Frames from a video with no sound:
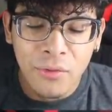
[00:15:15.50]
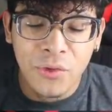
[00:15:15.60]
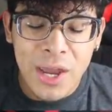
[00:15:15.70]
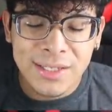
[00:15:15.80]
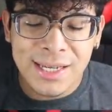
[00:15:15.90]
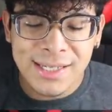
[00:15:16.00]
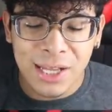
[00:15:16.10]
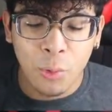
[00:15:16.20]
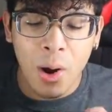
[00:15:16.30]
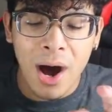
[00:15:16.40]
This is
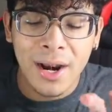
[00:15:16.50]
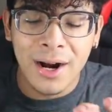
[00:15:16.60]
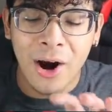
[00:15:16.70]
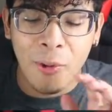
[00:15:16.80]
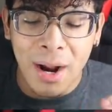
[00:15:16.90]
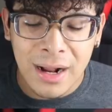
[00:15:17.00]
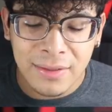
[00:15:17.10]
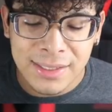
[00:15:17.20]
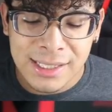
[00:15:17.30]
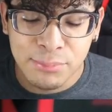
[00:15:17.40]
the one. Oh my god,
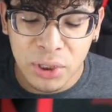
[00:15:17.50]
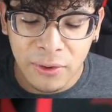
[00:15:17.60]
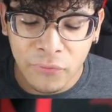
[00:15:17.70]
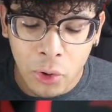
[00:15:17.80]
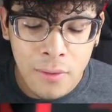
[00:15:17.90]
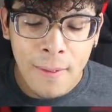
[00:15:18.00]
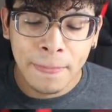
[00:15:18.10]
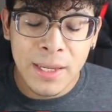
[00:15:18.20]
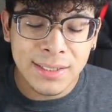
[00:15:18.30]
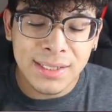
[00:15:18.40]
this is beautiful.
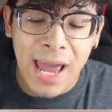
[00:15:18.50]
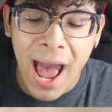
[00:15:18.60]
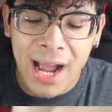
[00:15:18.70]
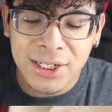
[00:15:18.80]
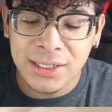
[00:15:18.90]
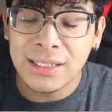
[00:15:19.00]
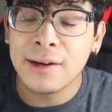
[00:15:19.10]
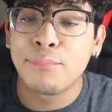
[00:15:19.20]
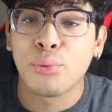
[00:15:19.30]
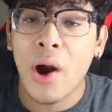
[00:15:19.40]
This is actually
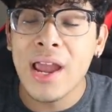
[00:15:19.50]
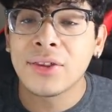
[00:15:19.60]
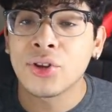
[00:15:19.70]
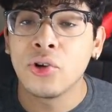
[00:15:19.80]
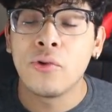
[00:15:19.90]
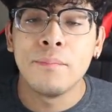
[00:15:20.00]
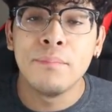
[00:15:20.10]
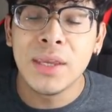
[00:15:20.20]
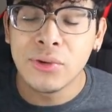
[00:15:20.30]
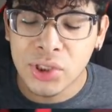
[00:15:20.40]
the breakthrough
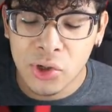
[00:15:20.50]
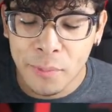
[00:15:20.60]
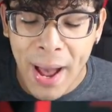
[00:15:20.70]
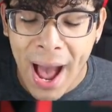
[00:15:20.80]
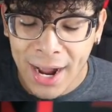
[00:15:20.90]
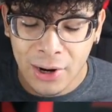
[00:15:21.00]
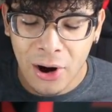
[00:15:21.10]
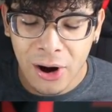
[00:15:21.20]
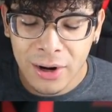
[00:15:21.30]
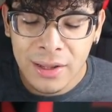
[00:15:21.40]
Mewtwo pack
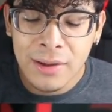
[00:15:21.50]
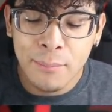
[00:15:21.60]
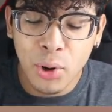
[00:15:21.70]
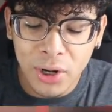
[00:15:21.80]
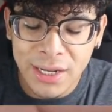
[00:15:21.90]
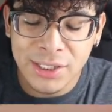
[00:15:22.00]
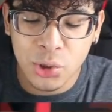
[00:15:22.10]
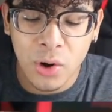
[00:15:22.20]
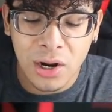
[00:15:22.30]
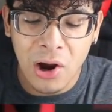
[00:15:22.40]
art put
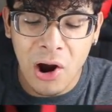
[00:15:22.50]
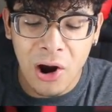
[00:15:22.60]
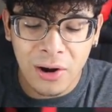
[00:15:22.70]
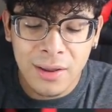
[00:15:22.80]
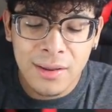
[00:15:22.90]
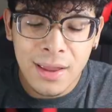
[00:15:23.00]
into a card.